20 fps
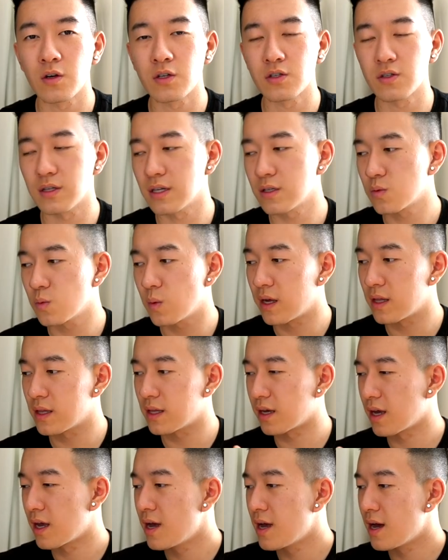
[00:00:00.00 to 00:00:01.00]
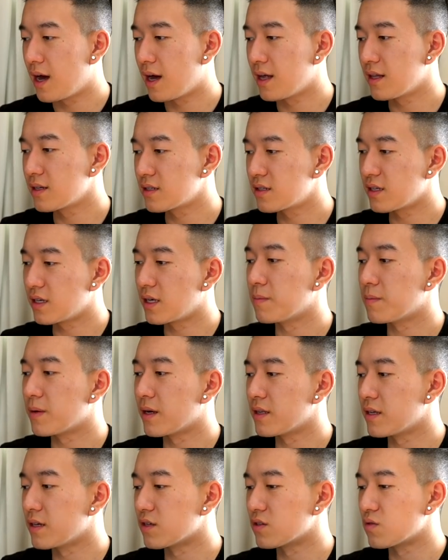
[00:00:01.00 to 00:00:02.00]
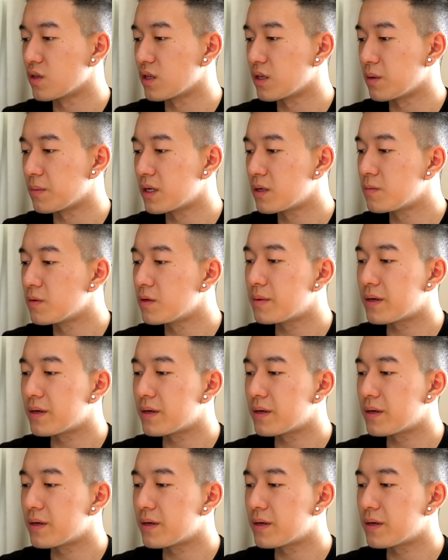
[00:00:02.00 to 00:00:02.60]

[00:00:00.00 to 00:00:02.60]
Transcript: So that's why like I like to keep my layers really minimal,